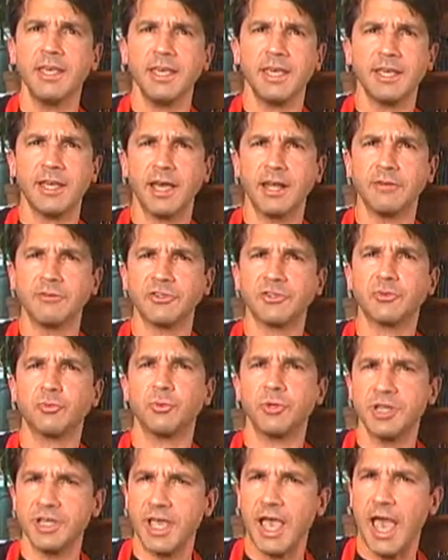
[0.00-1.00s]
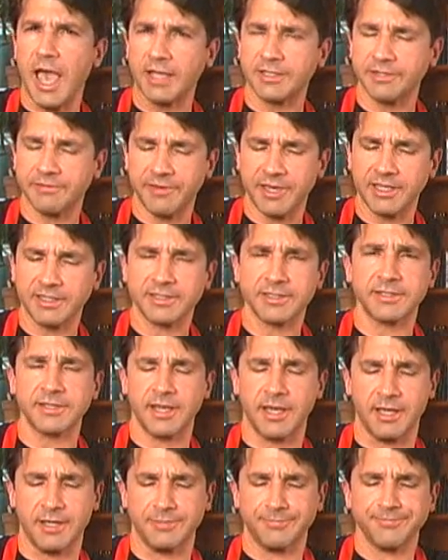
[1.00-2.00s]
It kind of just
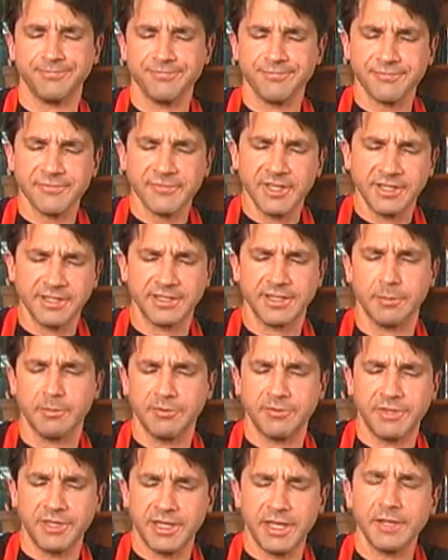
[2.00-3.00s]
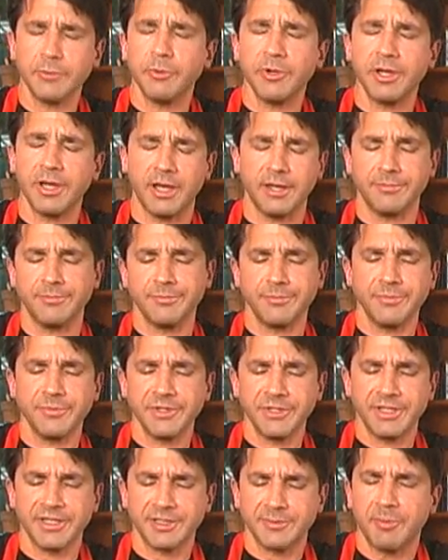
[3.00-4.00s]
reactivates some of
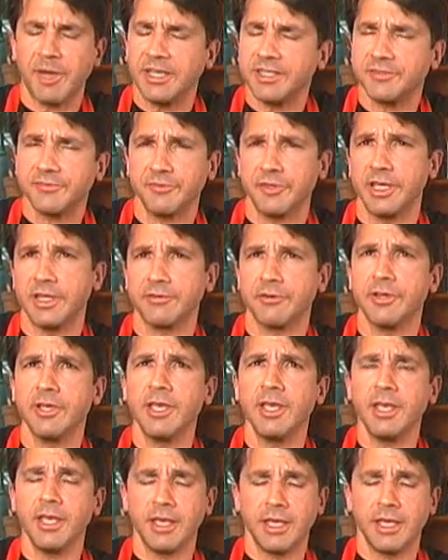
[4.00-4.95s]
the spice flavor.